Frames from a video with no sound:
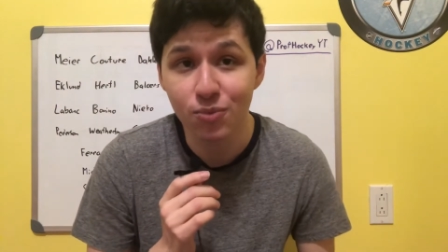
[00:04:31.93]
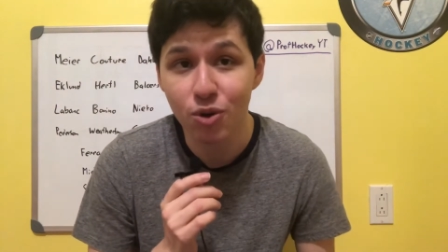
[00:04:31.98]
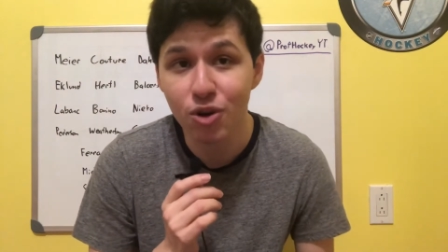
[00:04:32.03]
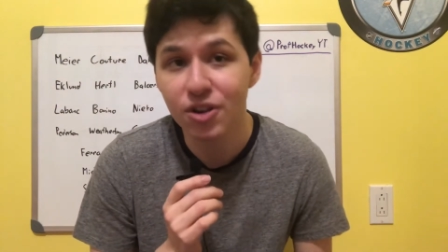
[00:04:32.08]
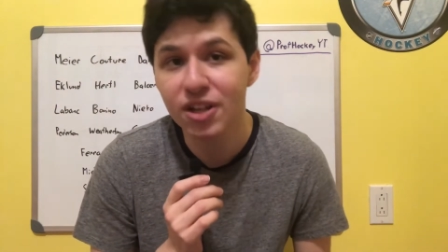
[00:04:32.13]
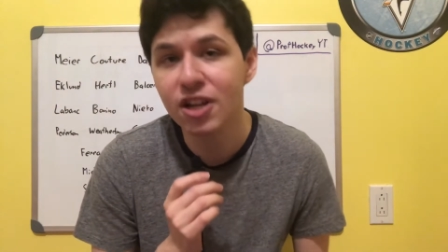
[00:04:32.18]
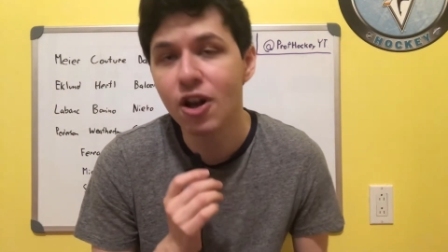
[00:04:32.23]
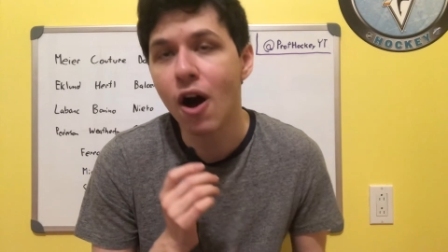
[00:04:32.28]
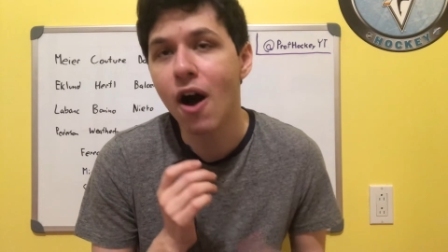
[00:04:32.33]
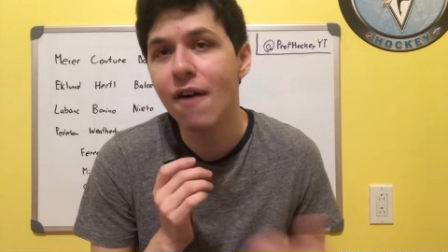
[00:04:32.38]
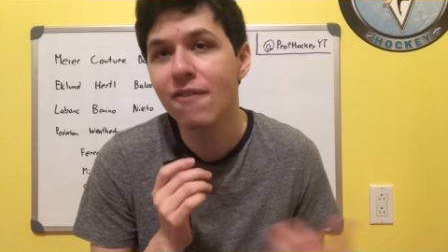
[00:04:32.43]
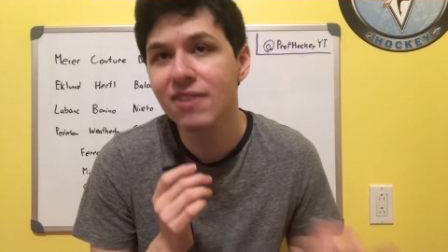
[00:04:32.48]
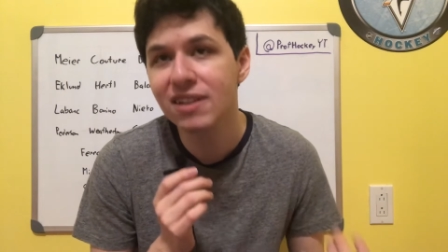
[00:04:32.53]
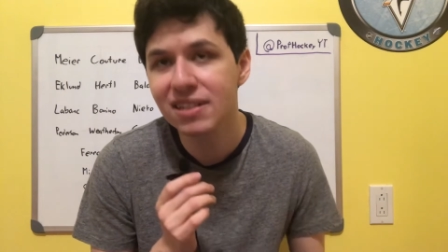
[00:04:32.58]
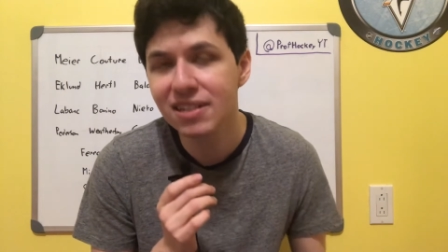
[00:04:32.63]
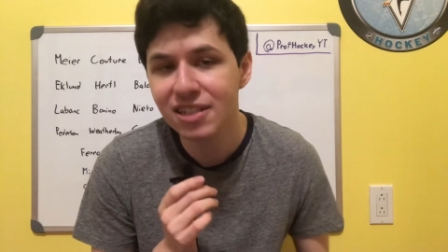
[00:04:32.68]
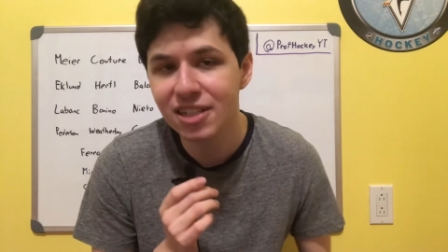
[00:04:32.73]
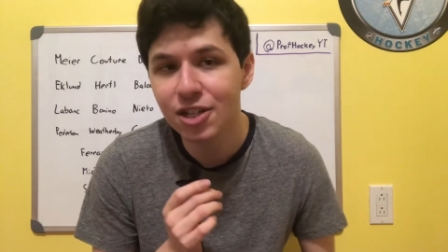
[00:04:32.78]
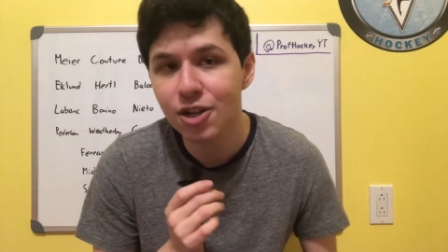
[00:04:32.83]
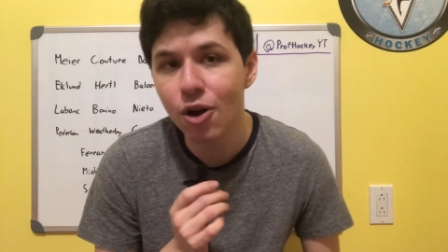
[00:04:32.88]
where he
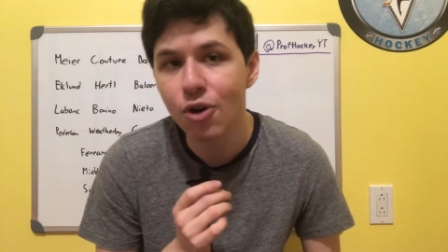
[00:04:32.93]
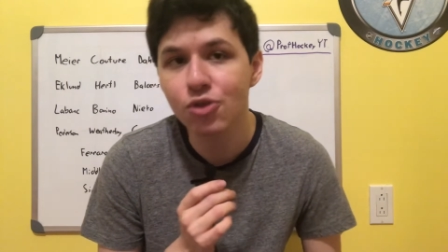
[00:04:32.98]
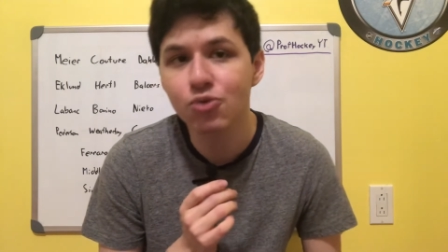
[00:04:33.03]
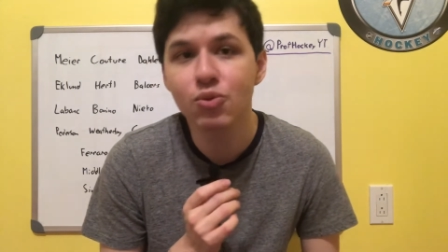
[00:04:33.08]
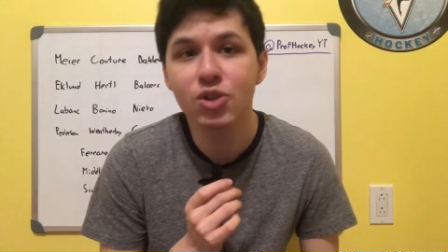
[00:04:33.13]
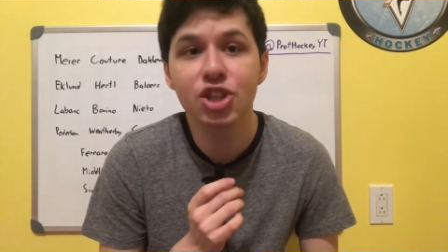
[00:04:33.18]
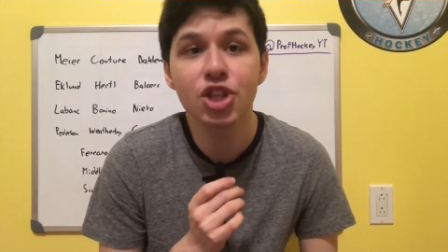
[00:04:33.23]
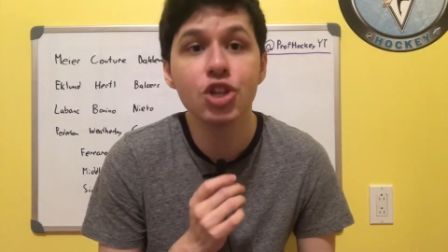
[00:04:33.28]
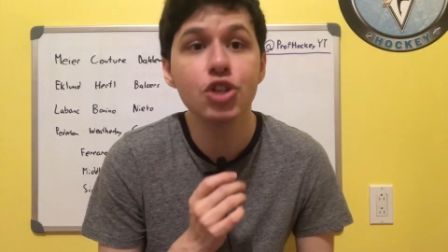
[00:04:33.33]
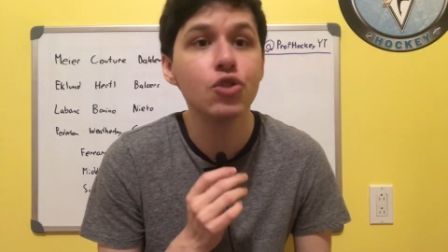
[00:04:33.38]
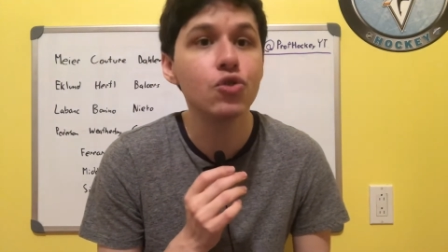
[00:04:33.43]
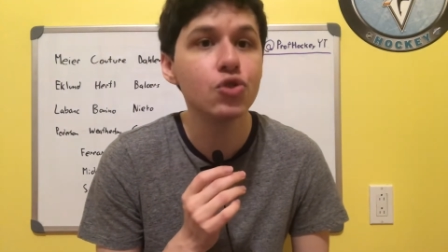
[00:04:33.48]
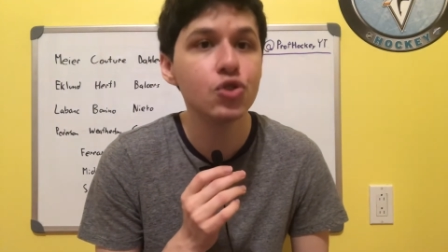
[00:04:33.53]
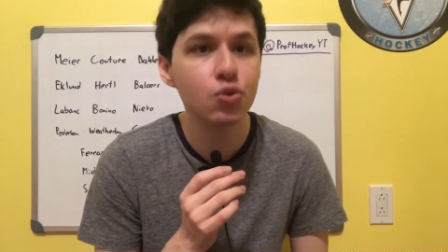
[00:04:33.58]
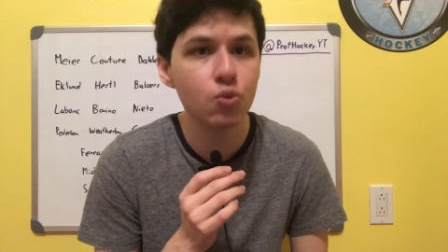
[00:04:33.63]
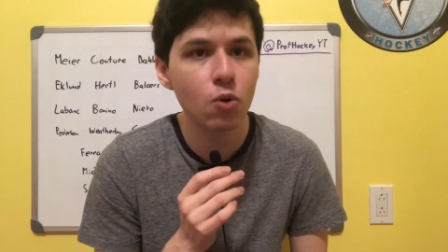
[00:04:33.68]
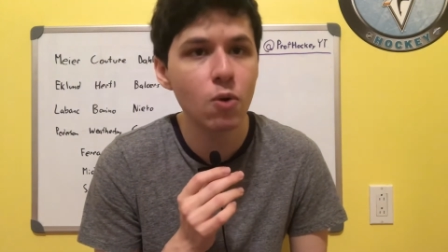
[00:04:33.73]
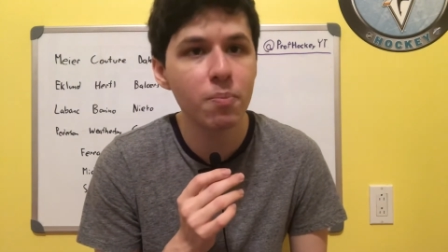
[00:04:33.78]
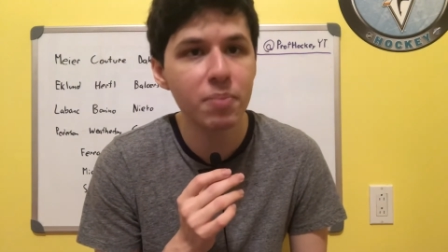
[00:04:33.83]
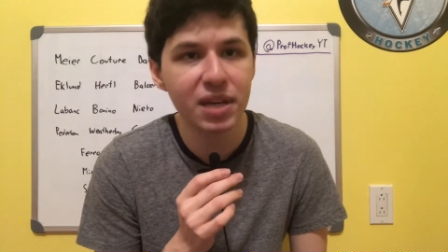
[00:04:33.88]
obviously goes with the
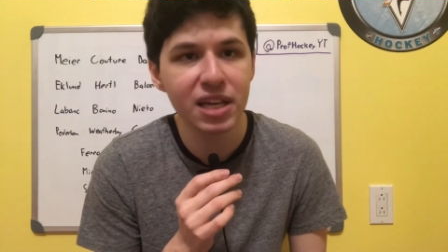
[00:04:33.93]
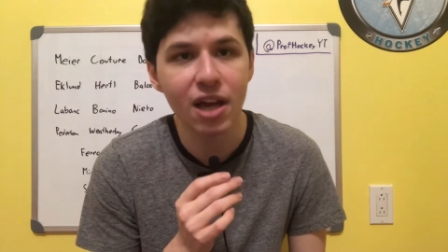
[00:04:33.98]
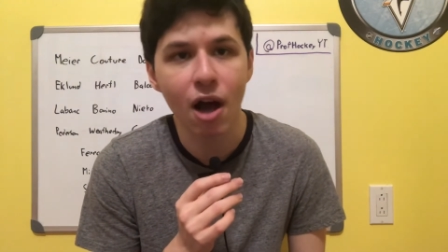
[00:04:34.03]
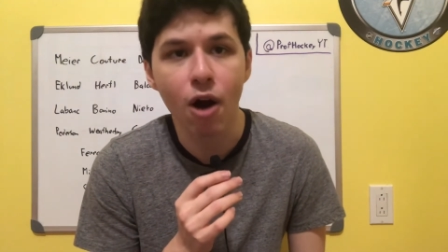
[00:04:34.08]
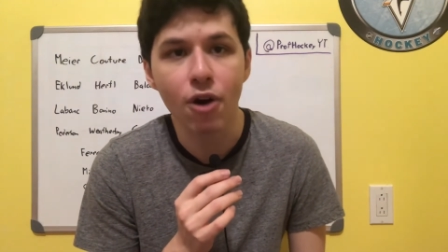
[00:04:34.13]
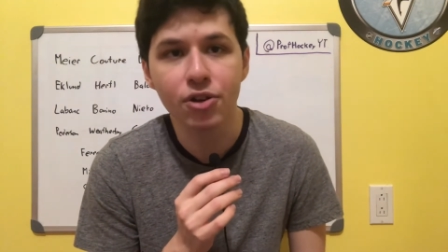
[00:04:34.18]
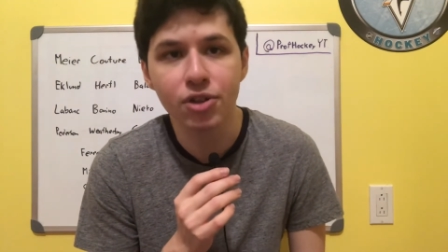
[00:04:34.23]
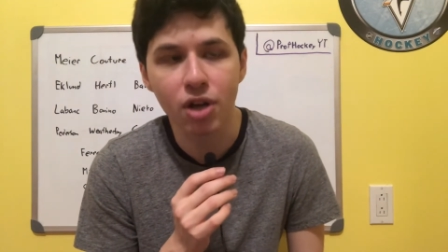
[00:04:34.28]
usual PR